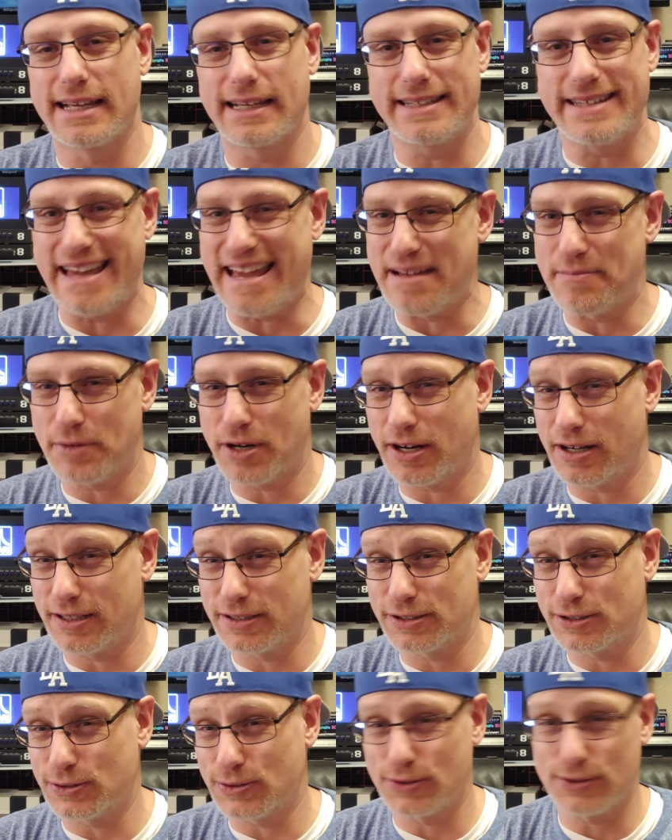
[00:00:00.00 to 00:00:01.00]
game
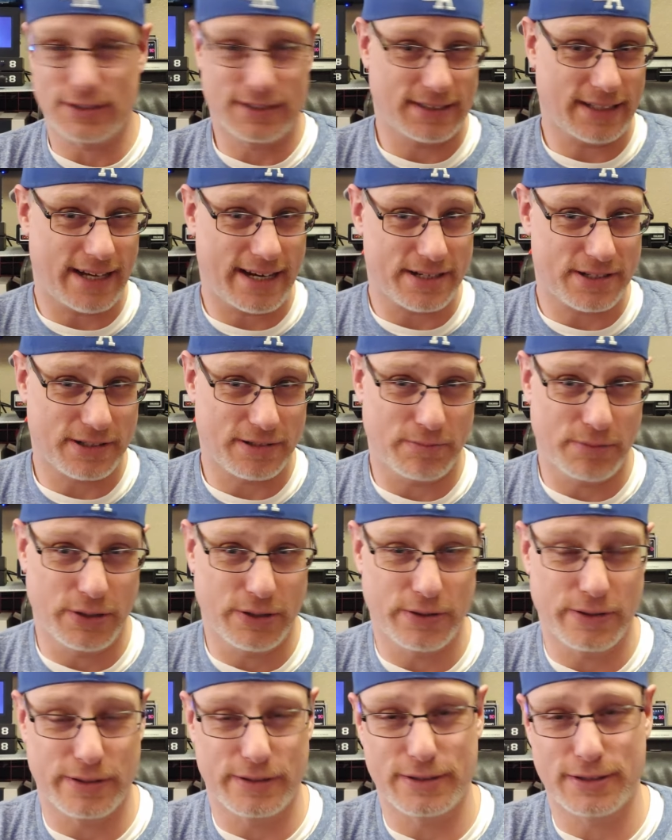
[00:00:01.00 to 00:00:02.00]
console slash
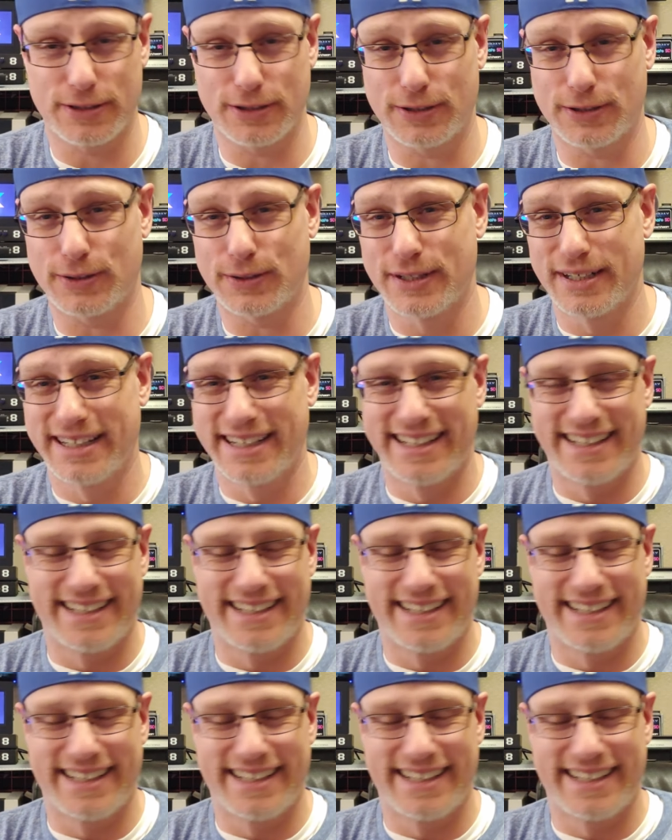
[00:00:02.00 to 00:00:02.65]
computer. So